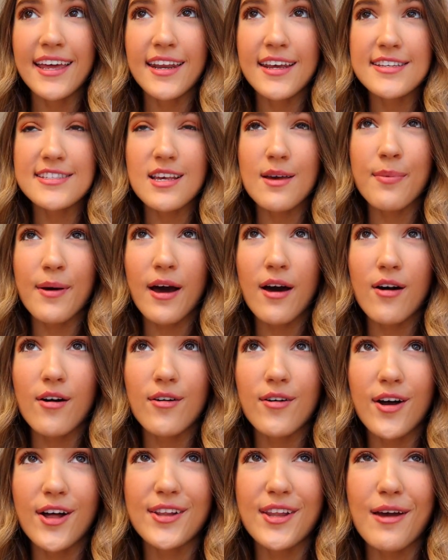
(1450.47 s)
It is
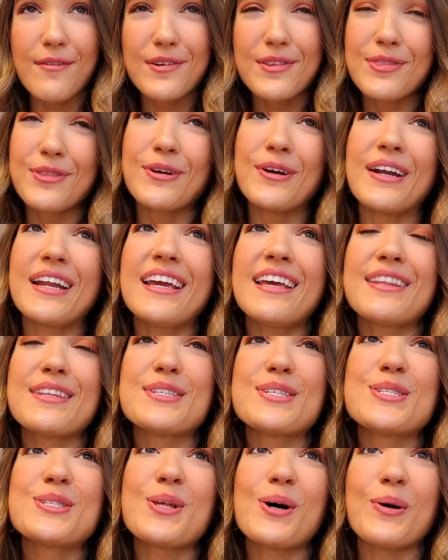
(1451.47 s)
about eleven thirty and
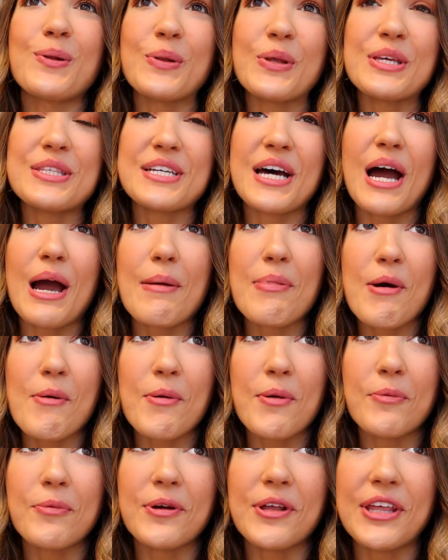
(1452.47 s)
this is the only time that
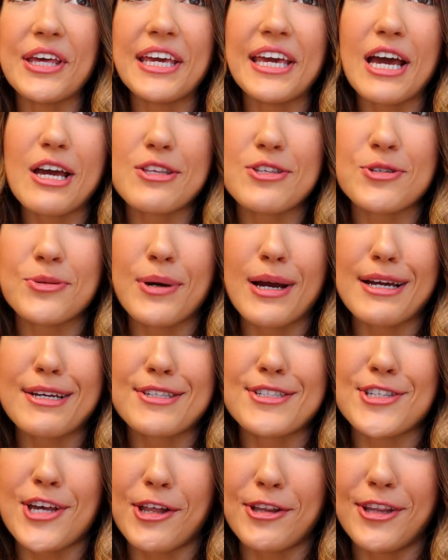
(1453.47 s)
we really get
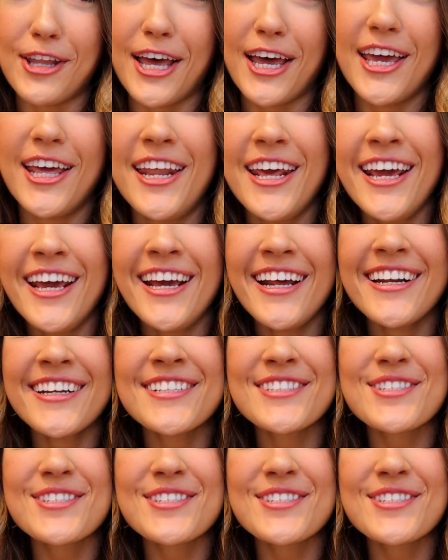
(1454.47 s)
direct sunlight in,